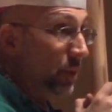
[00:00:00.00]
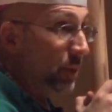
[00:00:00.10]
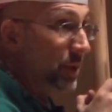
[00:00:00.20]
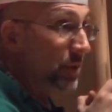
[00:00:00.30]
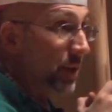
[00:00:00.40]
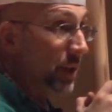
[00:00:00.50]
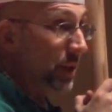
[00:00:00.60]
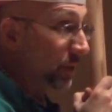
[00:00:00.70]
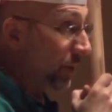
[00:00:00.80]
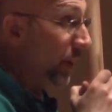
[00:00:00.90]
We
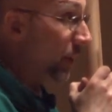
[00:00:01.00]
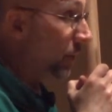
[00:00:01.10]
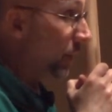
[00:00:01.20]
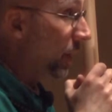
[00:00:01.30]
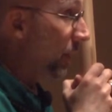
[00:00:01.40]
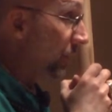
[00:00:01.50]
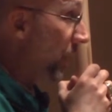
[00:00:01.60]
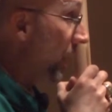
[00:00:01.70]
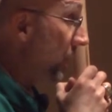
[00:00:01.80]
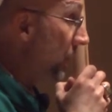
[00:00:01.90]
see there a love
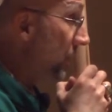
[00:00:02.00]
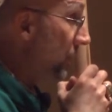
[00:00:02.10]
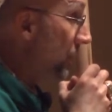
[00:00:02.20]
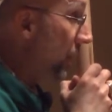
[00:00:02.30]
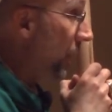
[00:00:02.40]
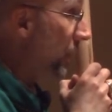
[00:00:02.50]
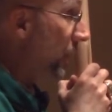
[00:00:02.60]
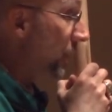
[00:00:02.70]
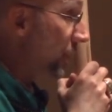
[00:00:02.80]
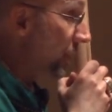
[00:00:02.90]
that is
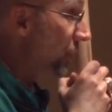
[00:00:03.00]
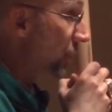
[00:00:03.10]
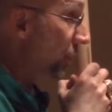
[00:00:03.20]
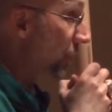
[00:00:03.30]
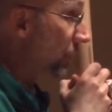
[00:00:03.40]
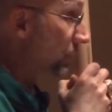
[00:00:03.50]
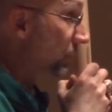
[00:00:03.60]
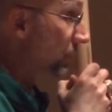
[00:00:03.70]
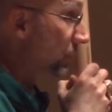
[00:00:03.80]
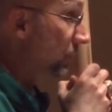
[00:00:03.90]
unconditional.
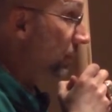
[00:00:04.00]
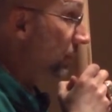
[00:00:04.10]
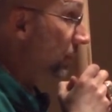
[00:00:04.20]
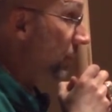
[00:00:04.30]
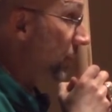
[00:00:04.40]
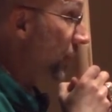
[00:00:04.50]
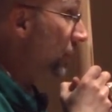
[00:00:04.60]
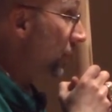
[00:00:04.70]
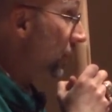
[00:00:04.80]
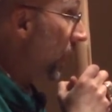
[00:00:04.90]

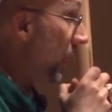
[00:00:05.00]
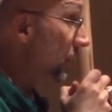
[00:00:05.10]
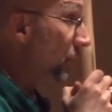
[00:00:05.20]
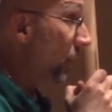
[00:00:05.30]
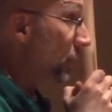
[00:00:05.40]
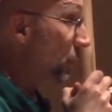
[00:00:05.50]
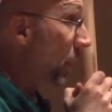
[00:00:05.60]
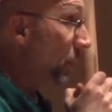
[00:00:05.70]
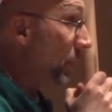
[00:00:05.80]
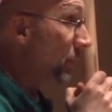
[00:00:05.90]
Jesus died for us
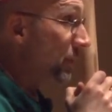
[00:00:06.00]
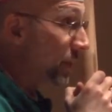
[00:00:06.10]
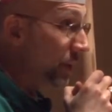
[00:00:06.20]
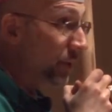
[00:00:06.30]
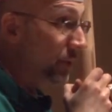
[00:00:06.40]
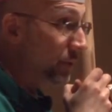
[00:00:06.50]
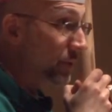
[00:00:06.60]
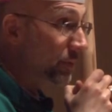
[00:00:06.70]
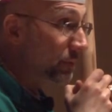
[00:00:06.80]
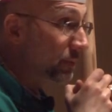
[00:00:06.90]
while we were
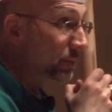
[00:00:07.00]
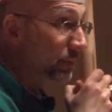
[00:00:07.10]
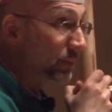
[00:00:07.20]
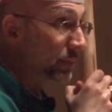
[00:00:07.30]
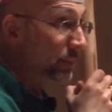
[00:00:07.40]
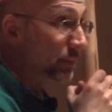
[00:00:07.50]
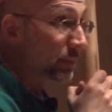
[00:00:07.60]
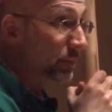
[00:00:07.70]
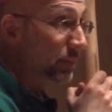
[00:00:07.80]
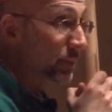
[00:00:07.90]
sinners.
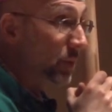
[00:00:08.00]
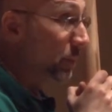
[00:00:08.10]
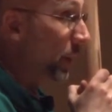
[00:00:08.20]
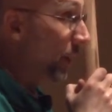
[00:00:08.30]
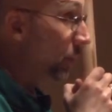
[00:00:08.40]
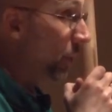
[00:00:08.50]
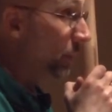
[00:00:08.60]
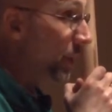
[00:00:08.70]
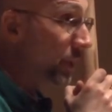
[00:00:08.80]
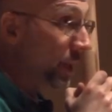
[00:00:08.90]
Didn't matter
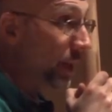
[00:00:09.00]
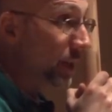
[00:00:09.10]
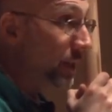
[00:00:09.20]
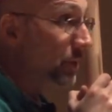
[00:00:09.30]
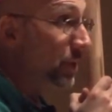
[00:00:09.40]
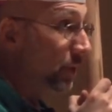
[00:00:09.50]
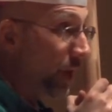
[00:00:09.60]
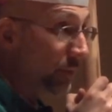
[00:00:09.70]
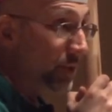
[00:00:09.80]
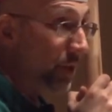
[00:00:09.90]
what we did, he still
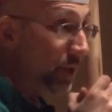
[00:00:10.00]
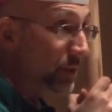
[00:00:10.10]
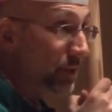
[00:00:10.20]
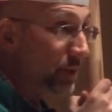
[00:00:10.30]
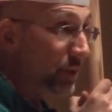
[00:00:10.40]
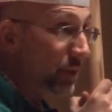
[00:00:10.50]
loves us.